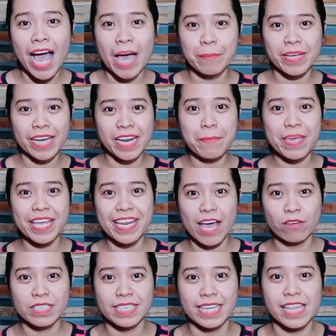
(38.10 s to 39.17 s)
I'm gonna be
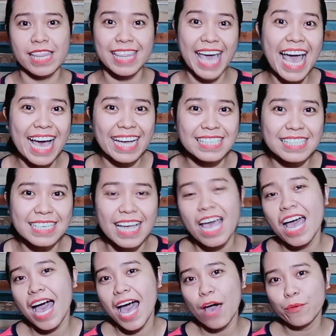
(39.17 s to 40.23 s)
announcing that
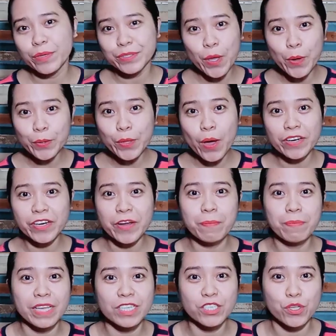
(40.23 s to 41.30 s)
I will no longer
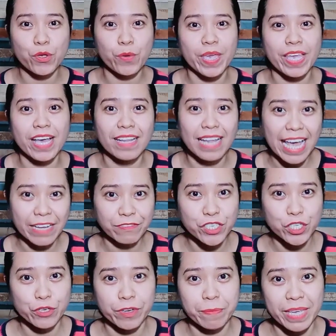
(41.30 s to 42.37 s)
be doing a live
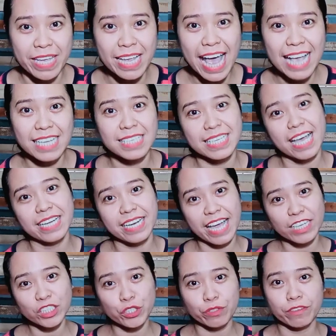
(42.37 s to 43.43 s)
streaming as an
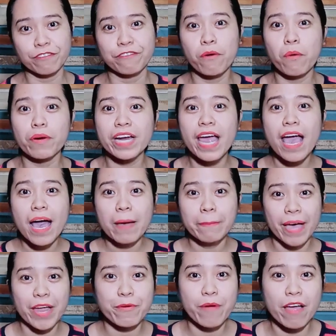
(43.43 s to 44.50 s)
entry for
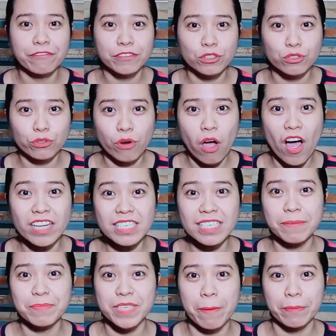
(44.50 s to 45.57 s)
my raffle draw on
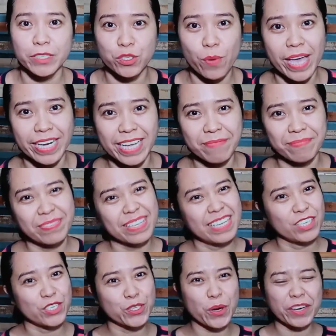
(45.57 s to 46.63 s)
September 20.
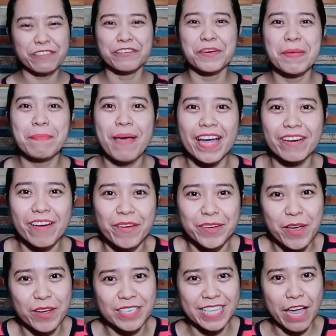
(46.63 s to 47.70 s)
Sorry for the
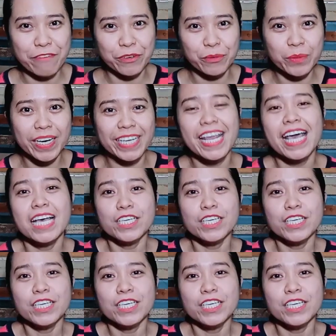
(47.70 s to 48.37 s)
background noise, everyone.